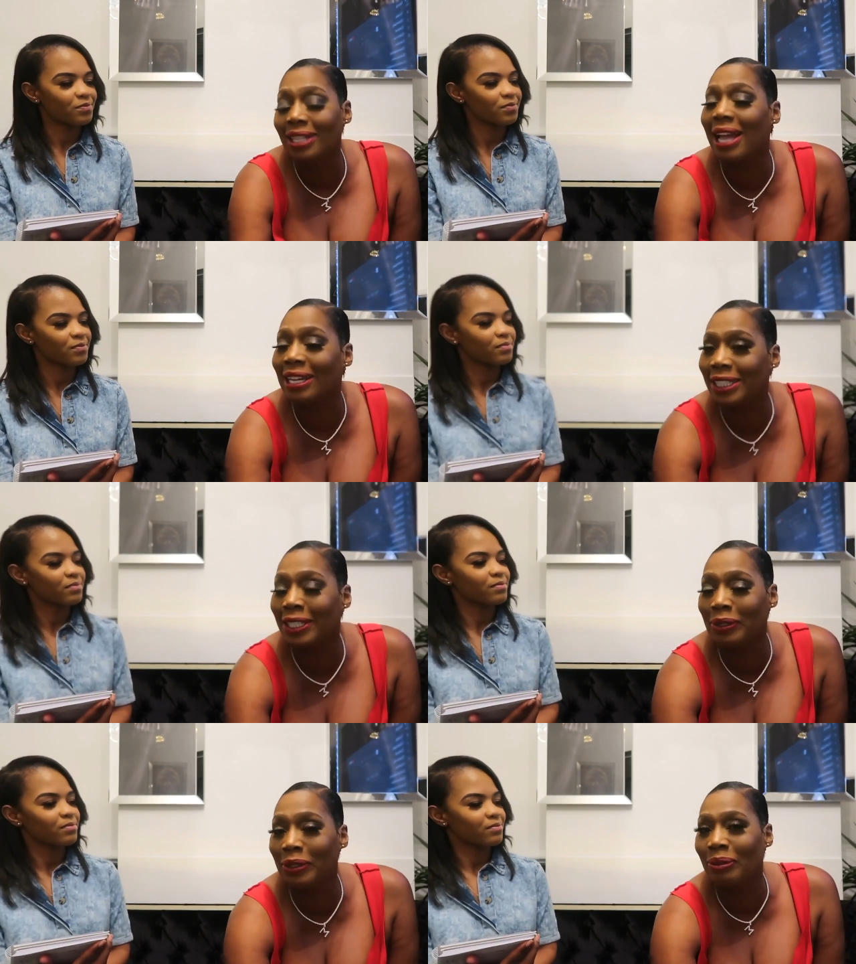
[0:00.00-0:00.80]
Speaker 1: that's
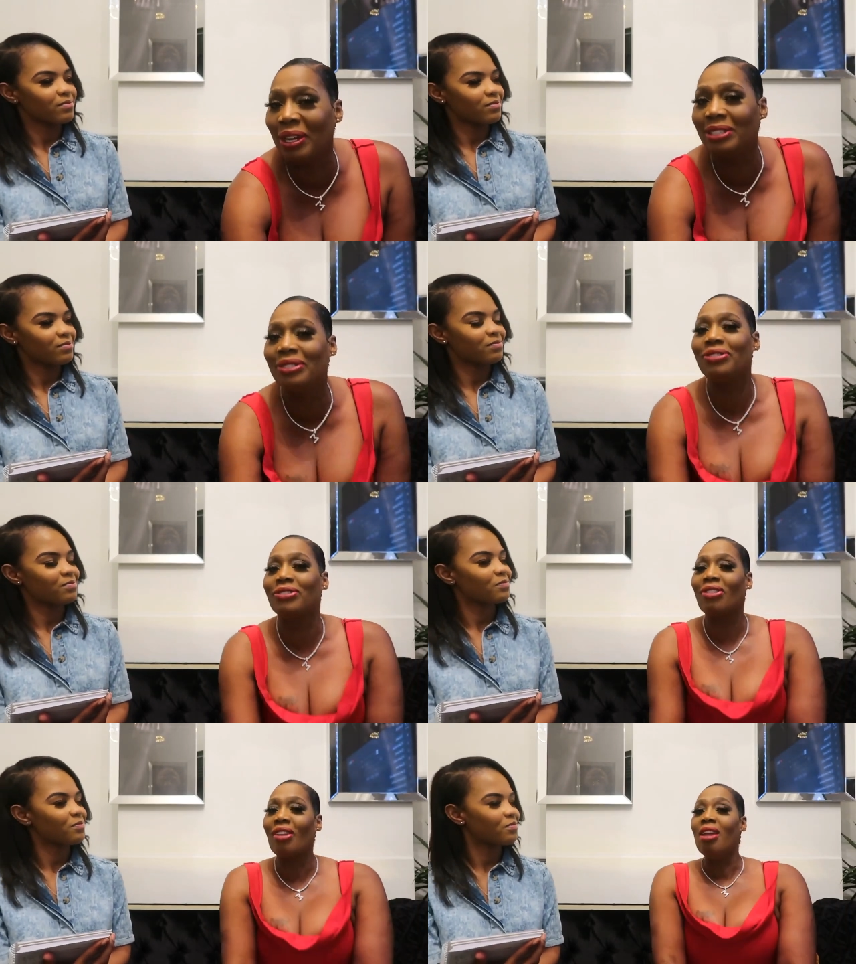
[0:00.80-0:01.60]
a good one
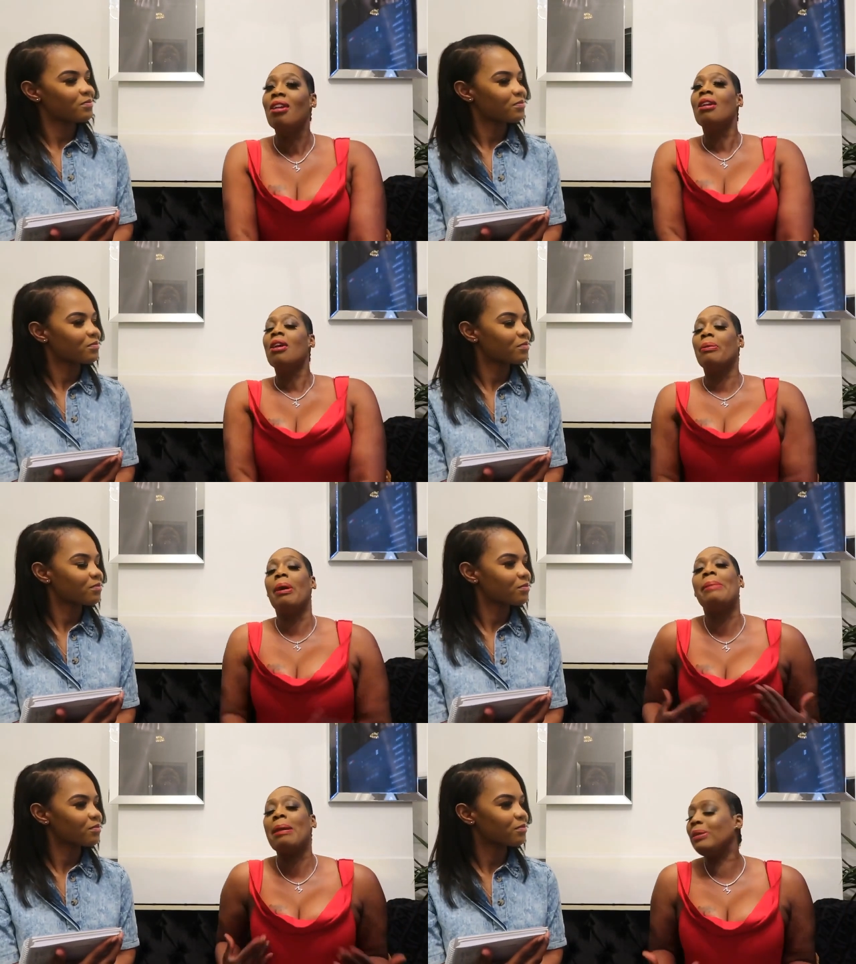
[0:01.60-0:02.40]

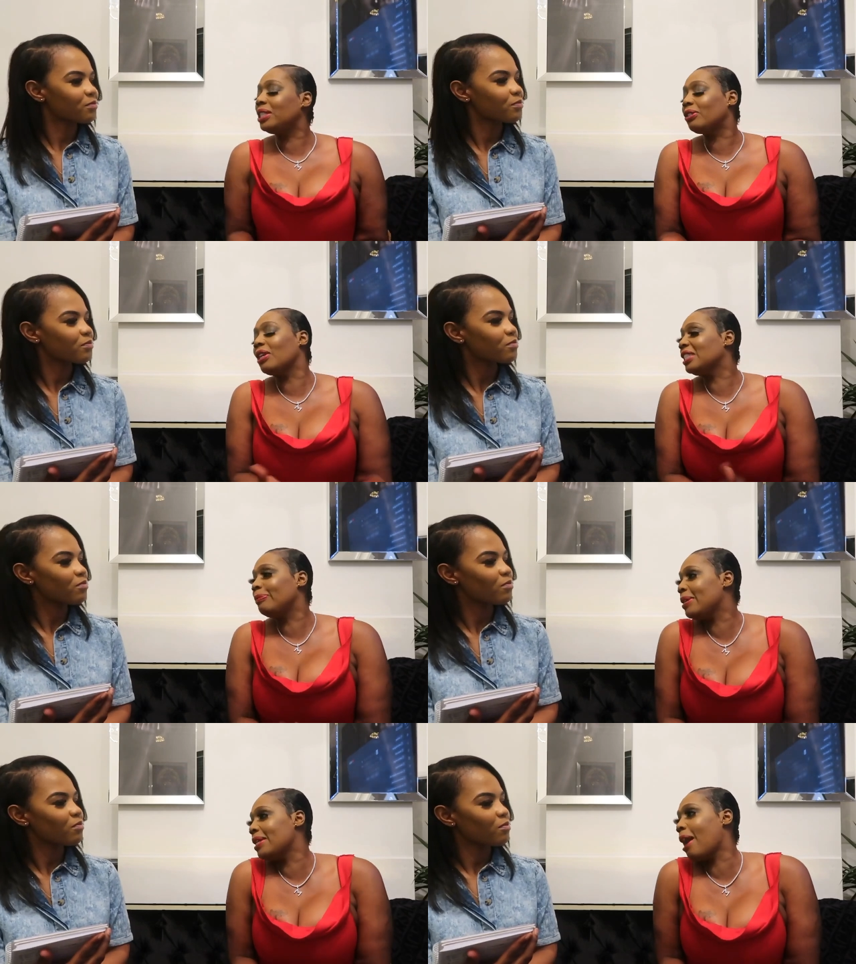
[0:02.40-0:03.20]
what made me strong is
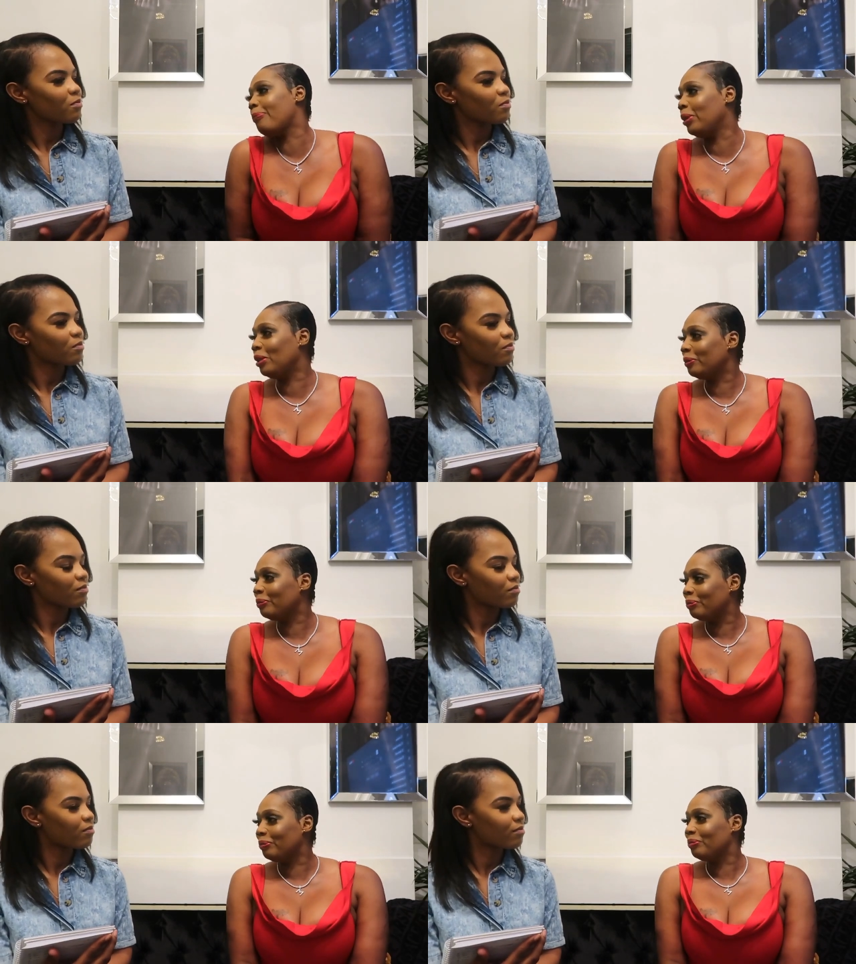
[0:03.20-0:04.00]
being happy
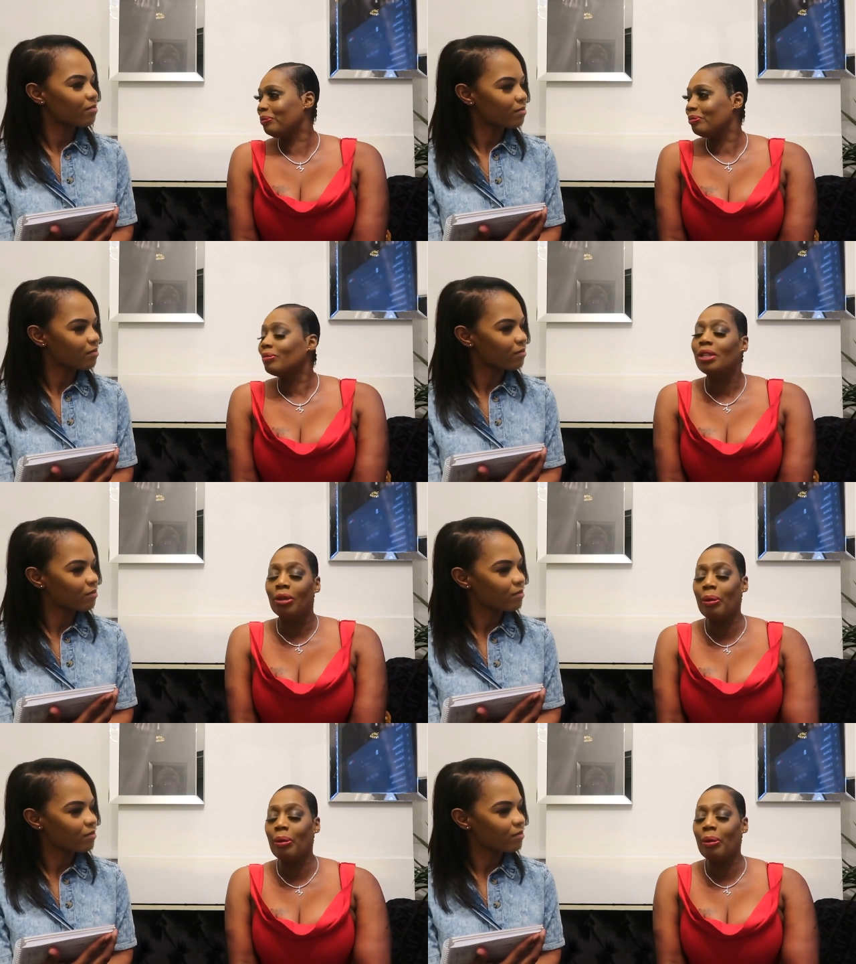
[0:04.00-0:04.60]
mm.